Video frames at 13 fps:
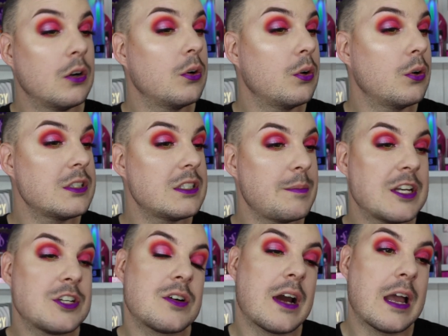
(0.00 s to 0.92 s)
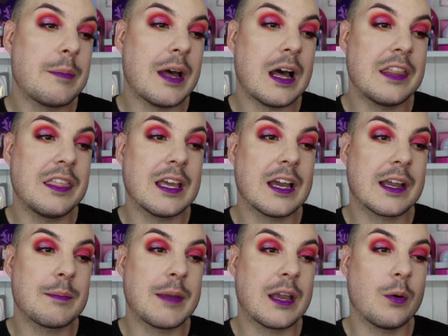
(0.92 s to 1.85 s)
Oh, it's a bit dry, but I think I
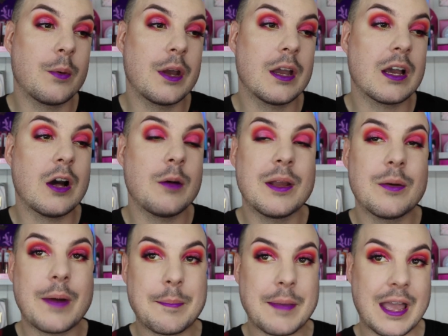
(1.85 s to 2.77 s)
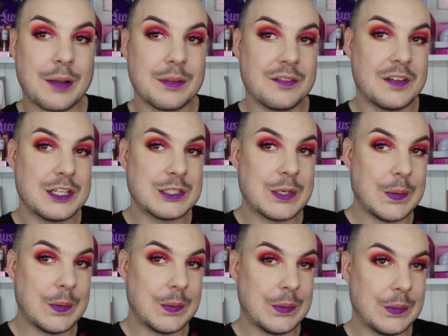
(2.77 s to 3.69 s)
can make it work. I'll be right back with a finished
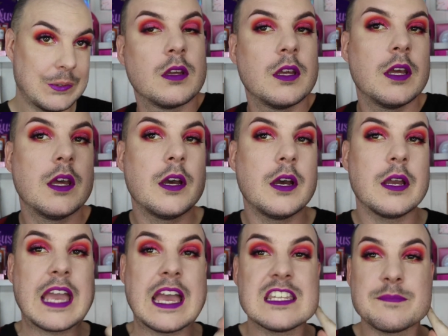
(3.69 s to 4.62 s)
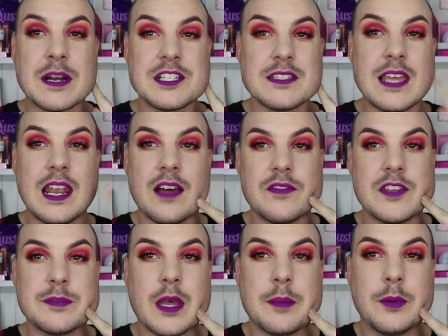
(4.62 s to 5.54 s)
look. Okay, as much as I love
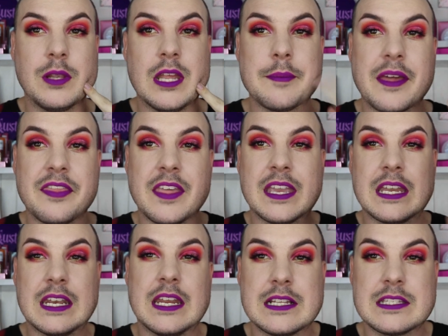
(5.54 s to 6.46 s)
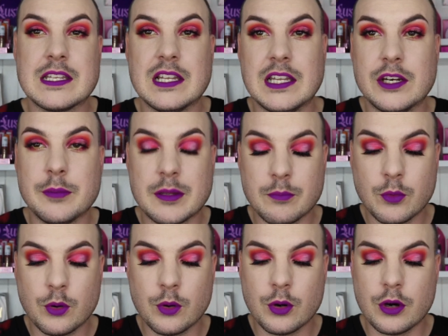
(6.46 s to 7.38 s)
this purple lip, I think it needs a little bit
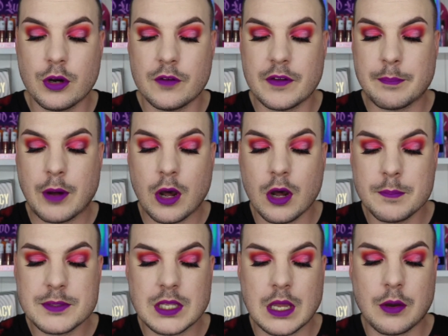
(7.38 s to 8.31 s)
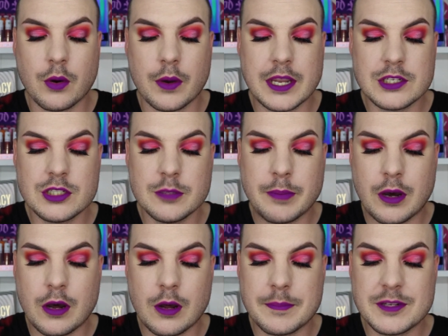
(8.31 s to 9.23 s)
more of a pop. So I'm going to
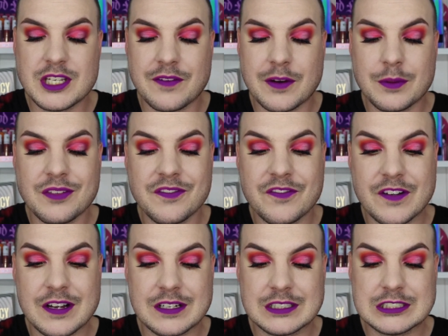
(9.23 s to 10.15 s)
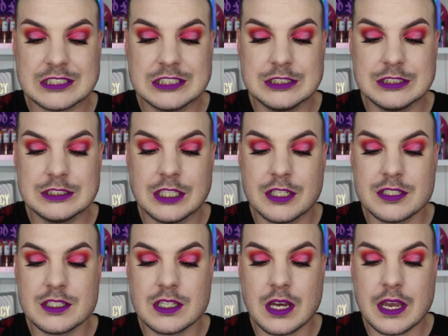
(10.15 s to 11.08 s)
pop Jeffree, what the fuck,
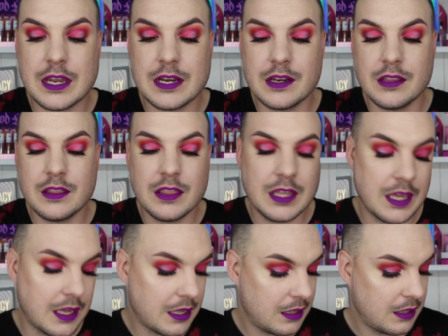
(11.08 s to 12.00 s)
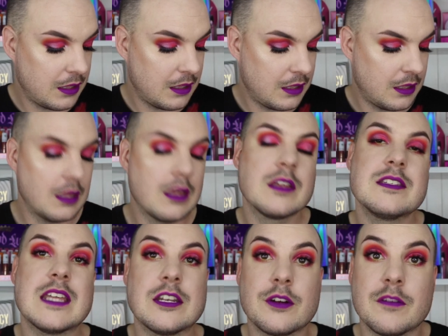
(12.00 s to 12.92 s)
inside the
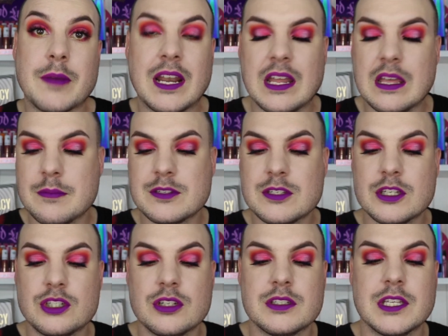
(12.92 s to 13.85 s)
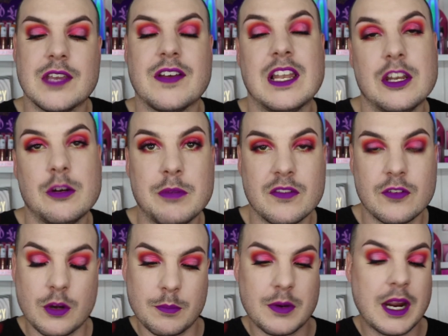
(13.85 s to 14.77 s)
center of my lips, just to give it a little bit of
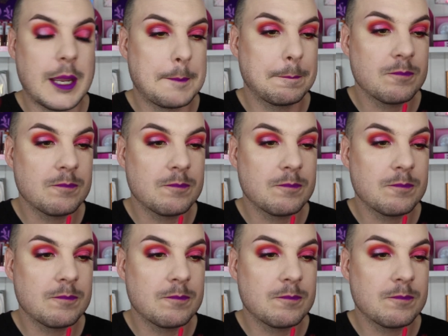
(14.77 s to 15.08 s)
an ombre.